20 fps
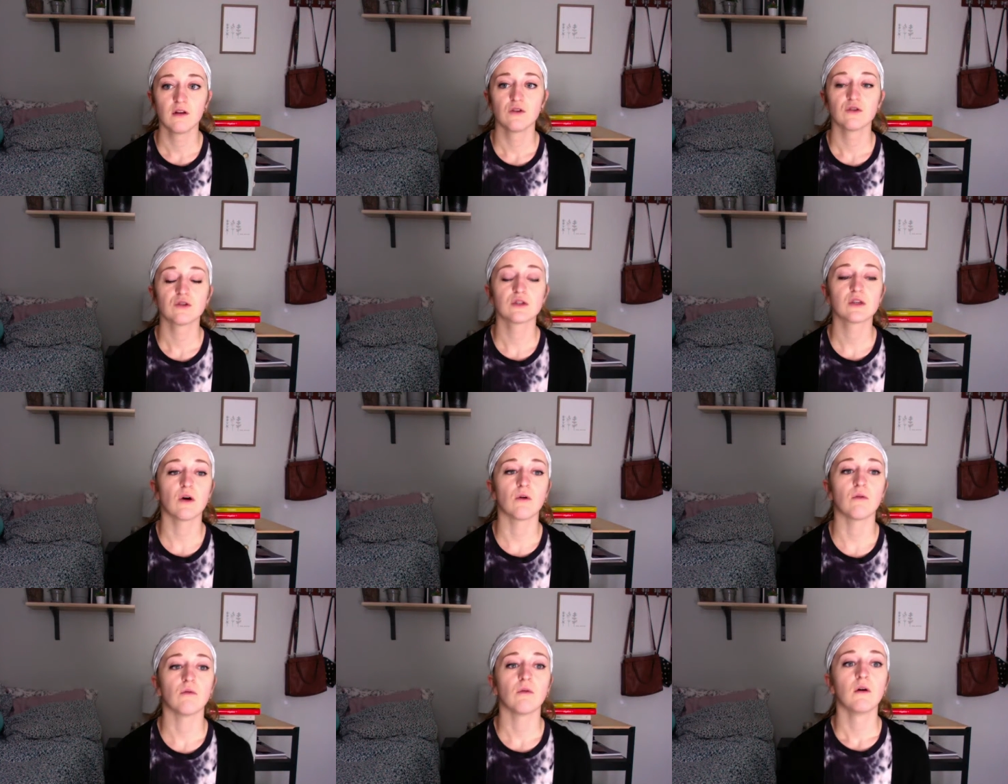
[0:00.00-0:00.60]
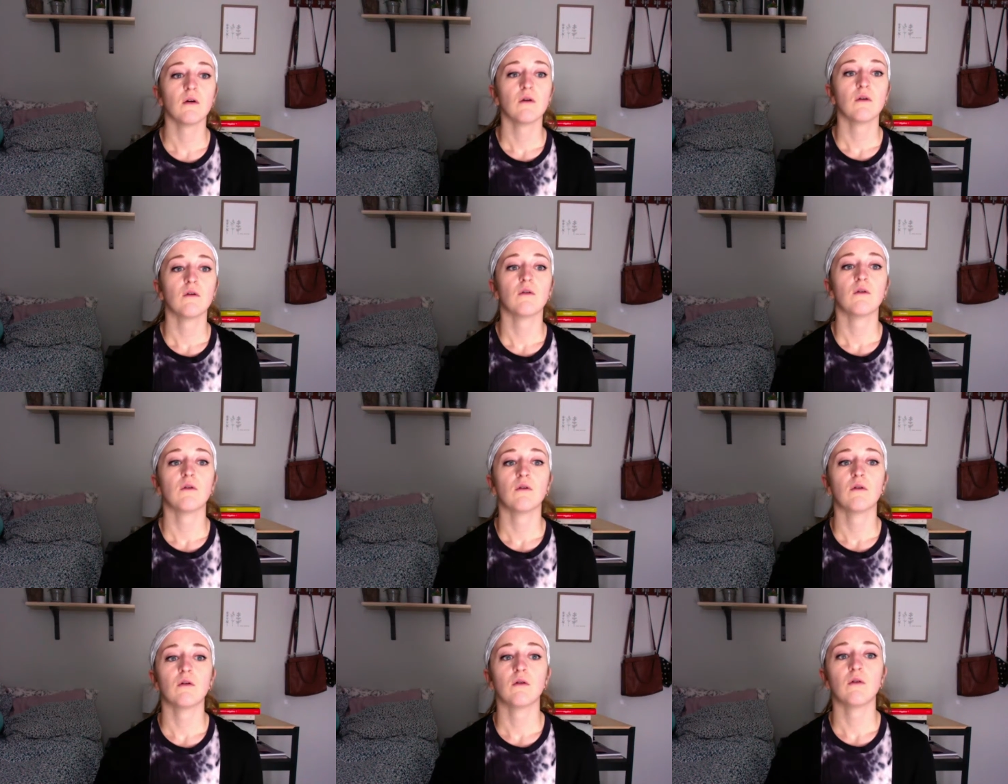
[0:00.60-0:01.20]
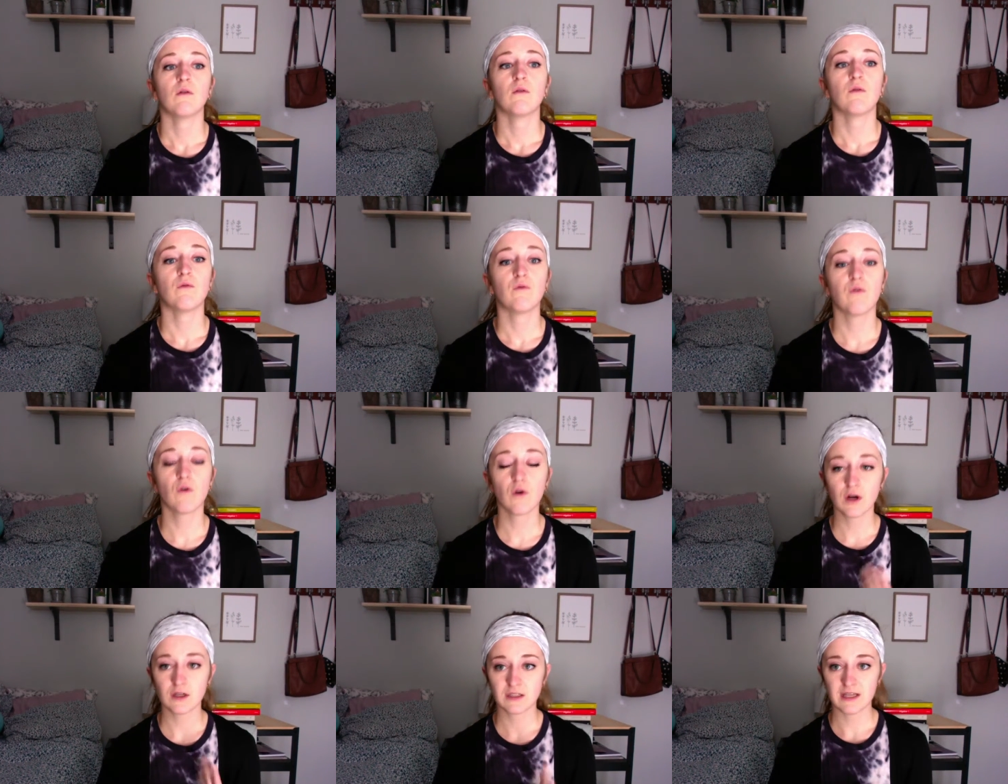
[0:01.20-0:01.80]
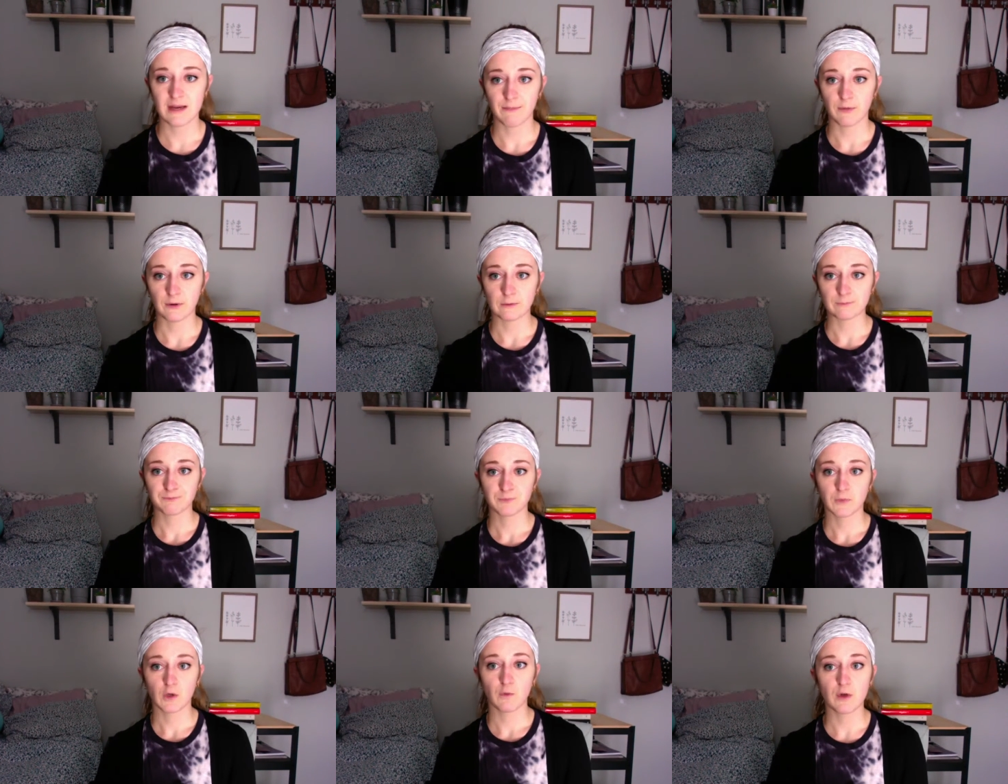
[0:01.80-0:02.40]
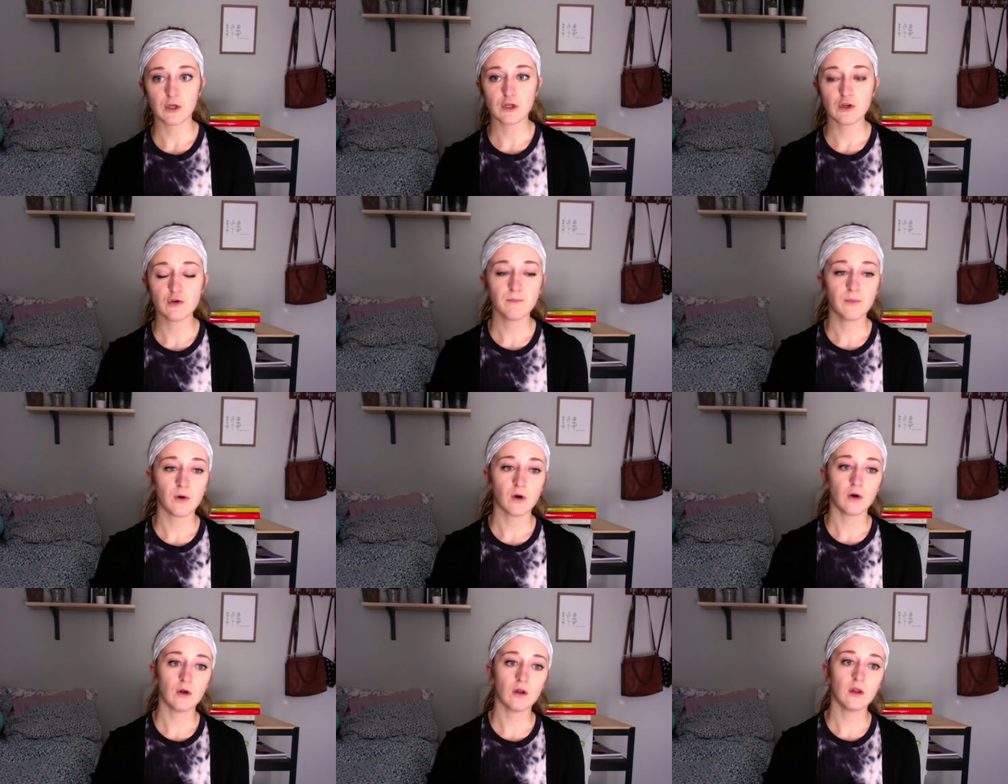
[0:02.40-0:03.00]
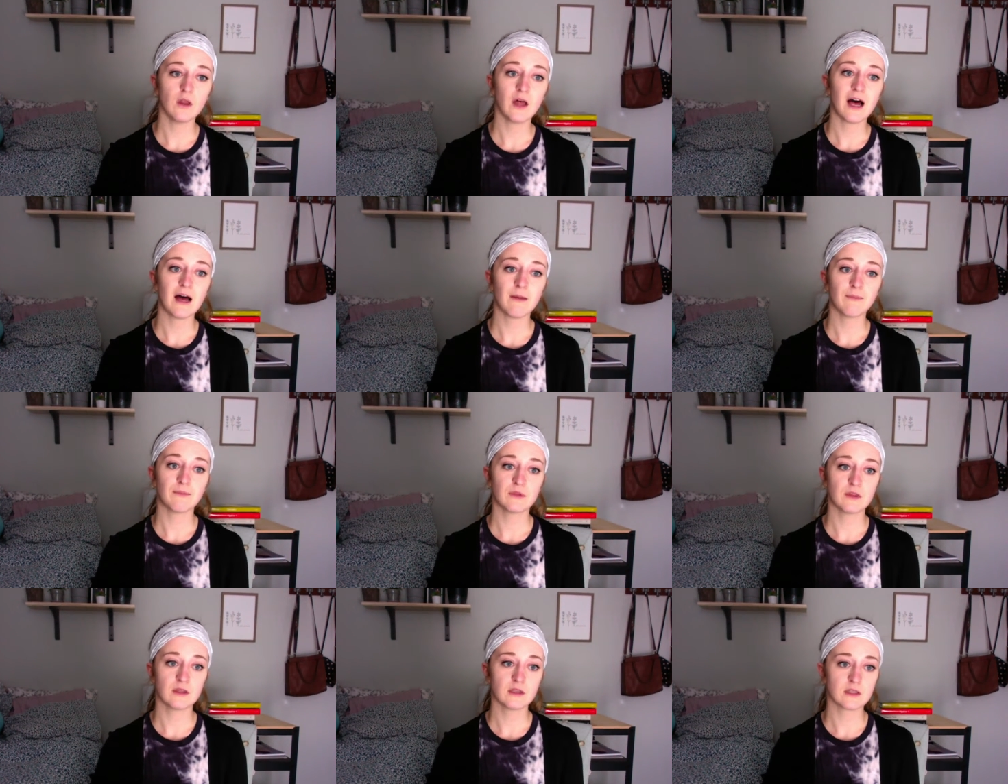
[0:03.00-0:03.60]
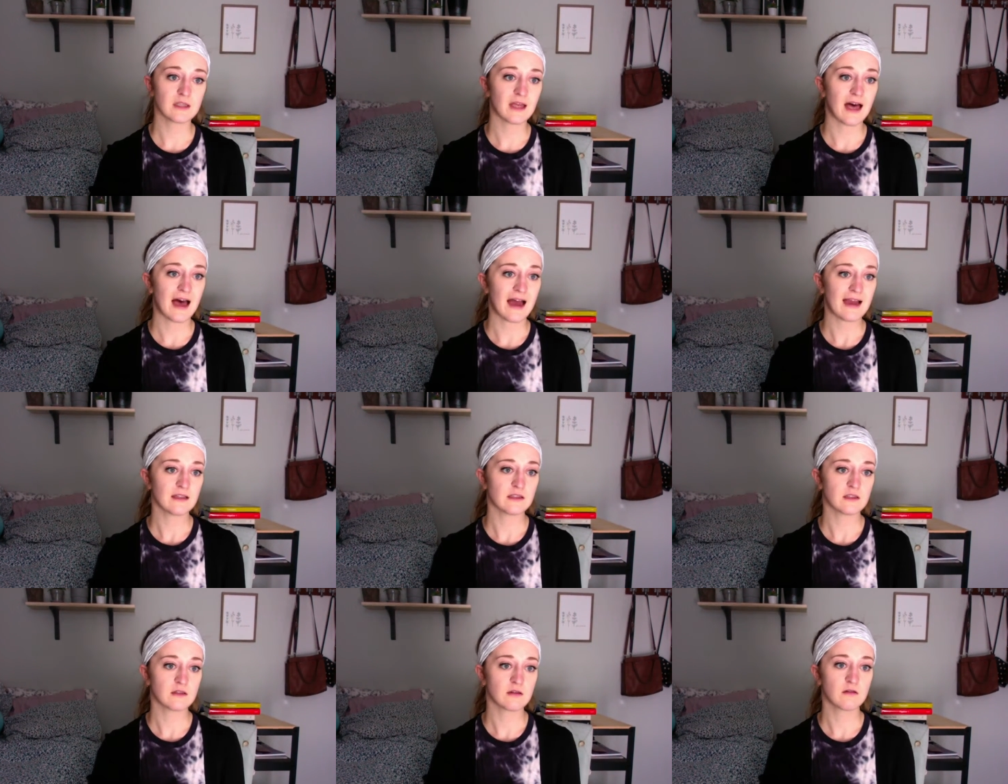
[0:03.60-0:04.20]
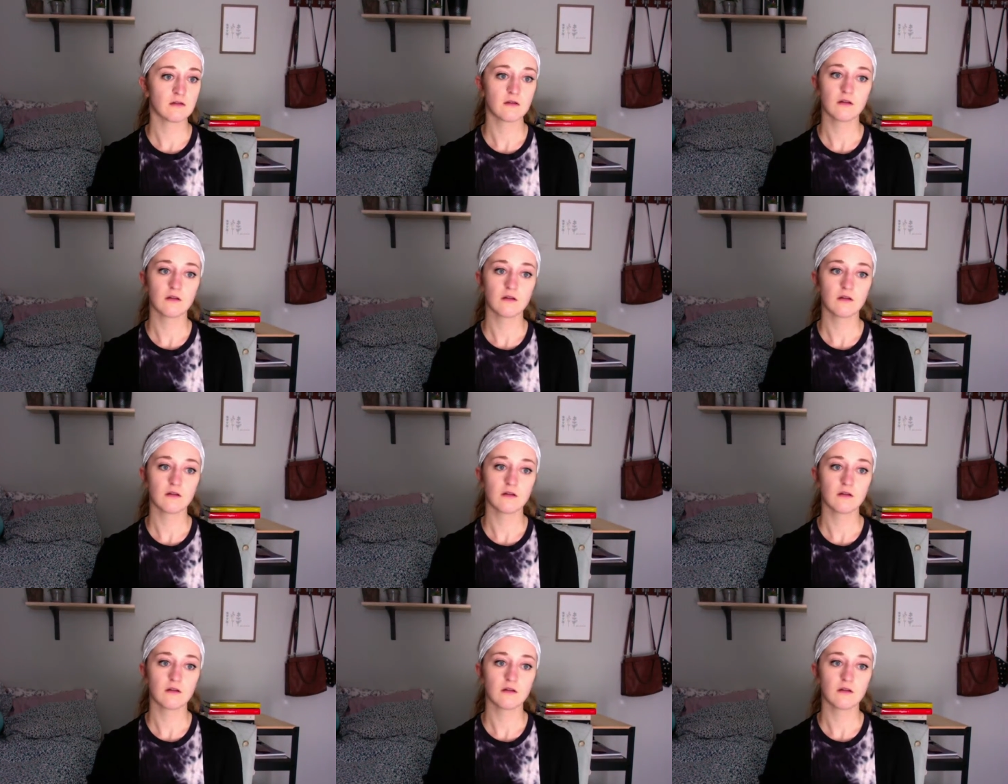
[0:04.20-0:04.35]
So, for example, when you pull up the slides,